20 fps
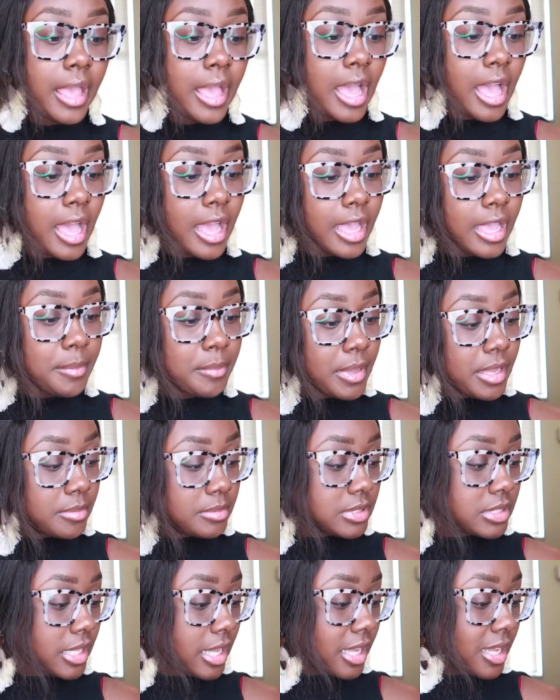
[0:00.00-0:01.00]
i made a
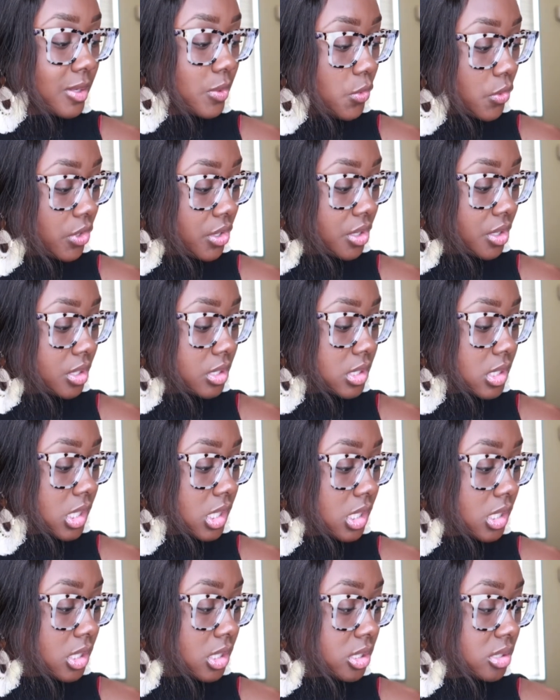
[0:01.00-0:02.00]
mistake and ordered
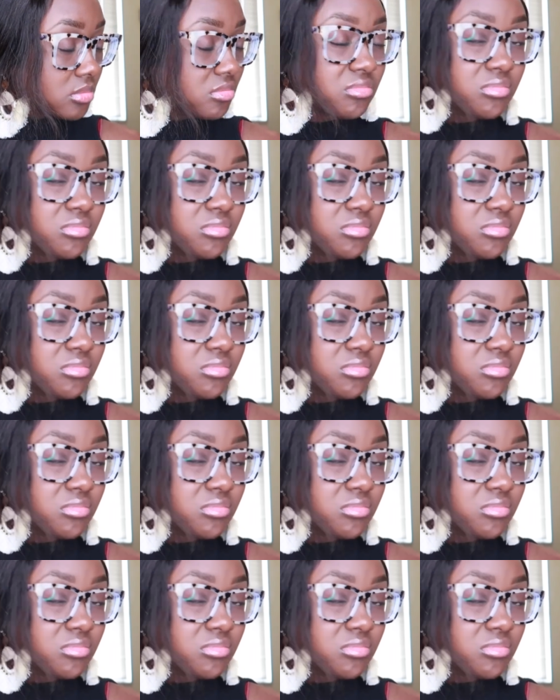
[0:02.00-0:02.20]
the